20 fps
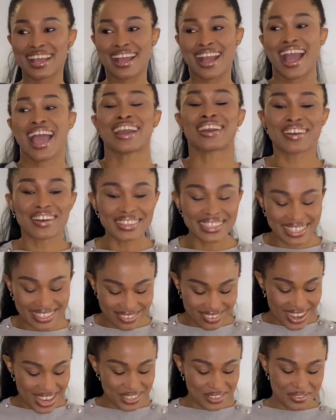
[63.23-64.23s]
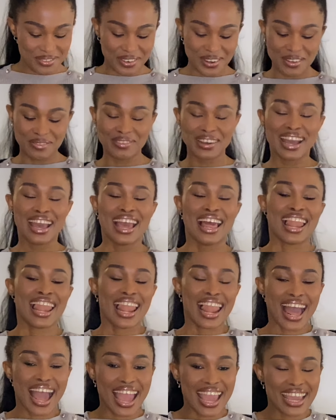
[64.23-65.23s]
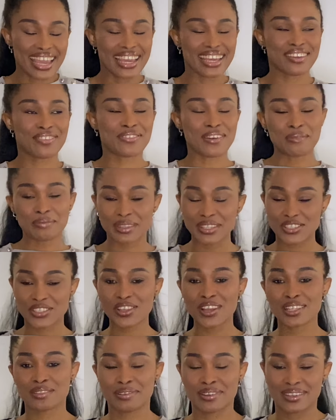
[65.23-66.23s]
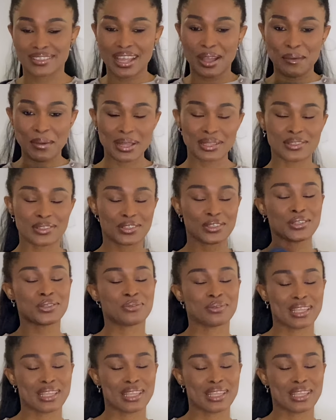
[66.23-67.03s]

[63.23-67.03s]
i got the dress from like from the church because i went to church